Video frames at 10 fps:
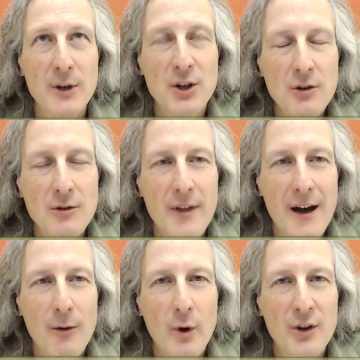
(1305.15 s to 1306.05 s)
We knew
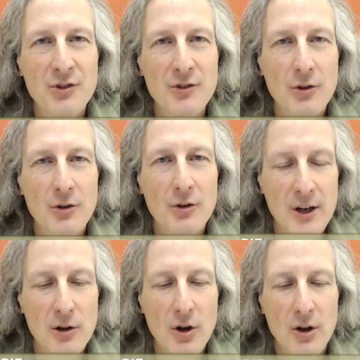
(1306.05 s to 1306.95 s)
that wasn't going
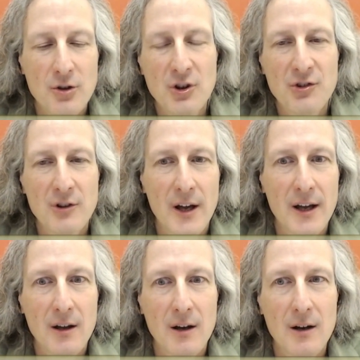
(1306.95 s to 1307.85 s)
to look just
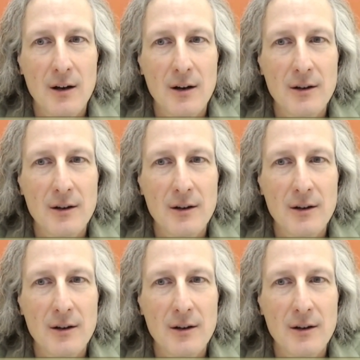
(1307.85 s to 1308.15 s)
like uh,